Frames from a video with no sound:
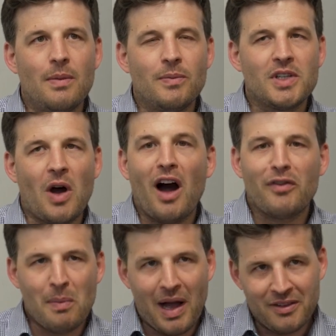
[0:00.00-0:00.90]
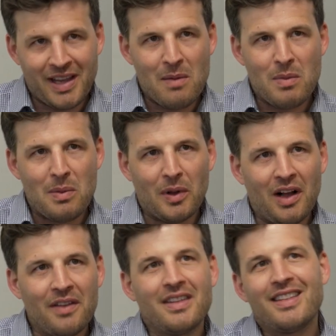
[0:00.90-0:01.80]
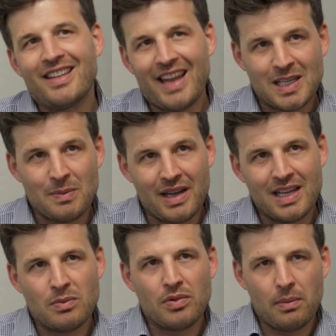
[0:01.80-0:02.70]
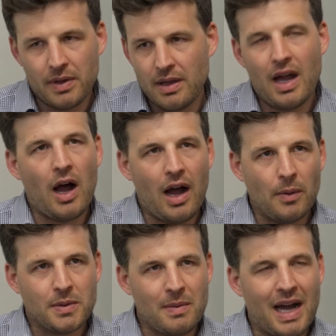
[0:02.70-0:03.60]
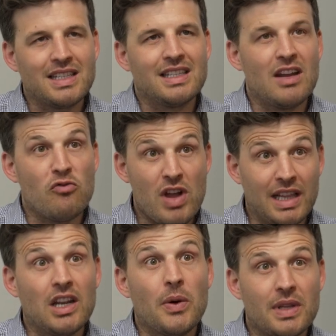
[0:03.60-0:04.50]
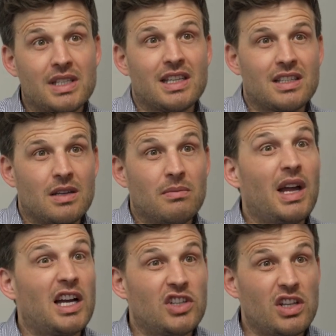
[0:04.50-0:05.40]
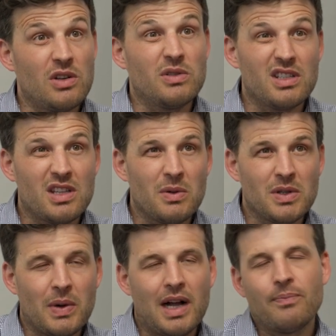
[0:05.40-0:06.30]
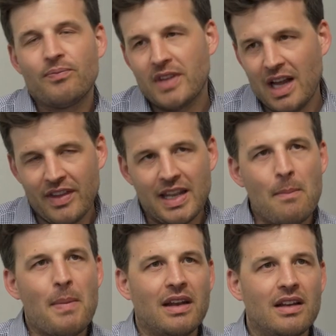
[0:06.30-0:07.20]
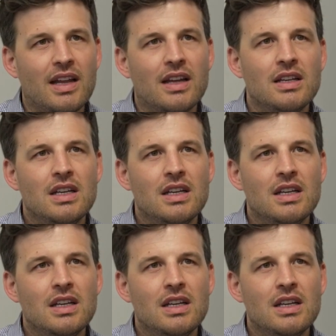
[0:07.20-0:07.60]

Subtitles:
So half the battle is getting people on. The next bit is properly optimizing it, really knowing the system, as your users do as well, and then embedding it.